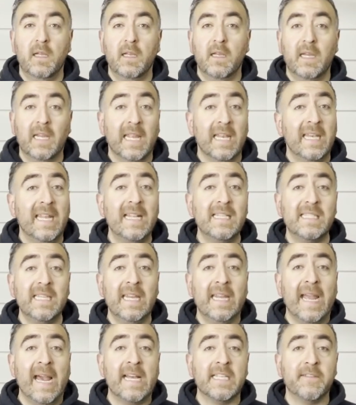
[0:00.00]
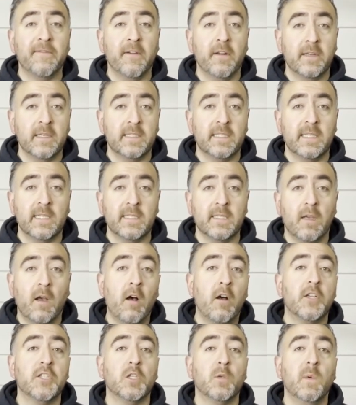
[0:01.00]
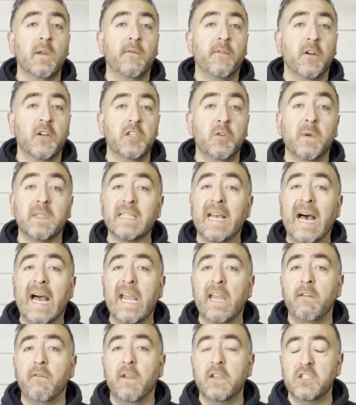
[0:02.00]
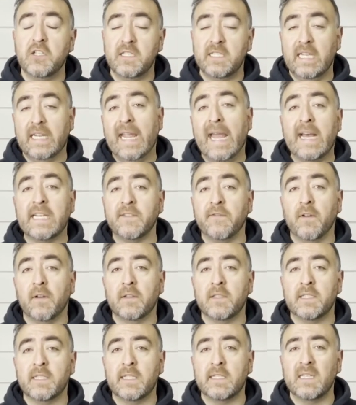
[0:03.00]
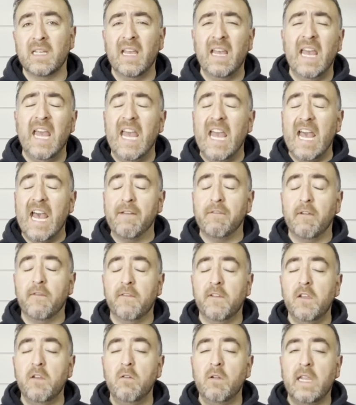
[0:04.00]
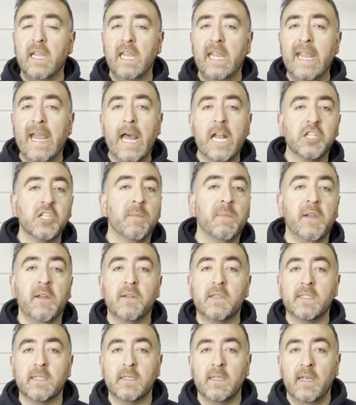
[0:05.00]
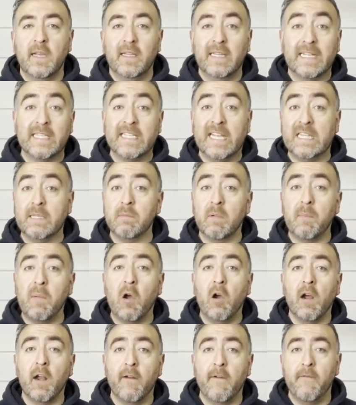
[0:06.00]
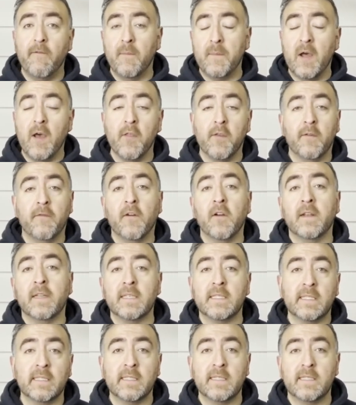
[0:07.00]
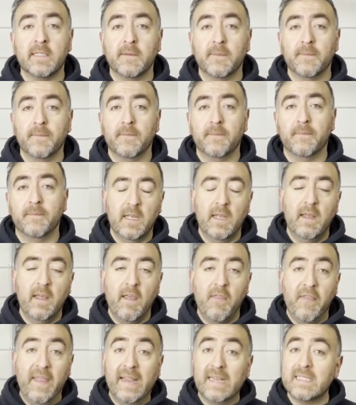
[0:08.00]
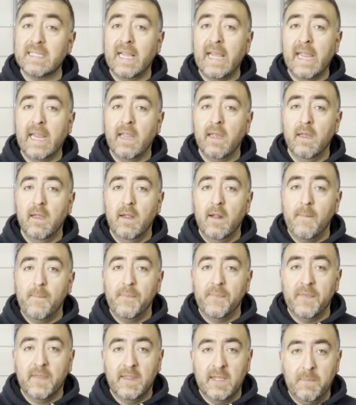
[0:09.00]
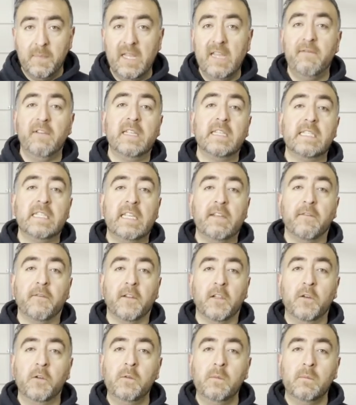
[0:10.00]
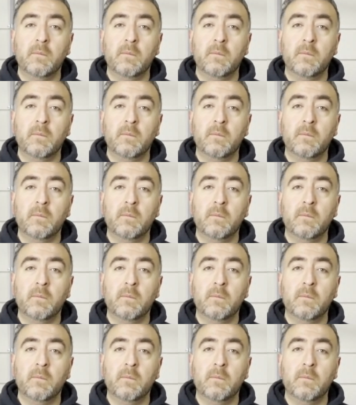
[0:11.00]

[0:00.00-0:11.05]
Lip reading: Condensing gas furnaces, also referred to as high-efficiency gas furnaces, have a few key attributes that set them apart from other furnaces. Things like the PVC flue,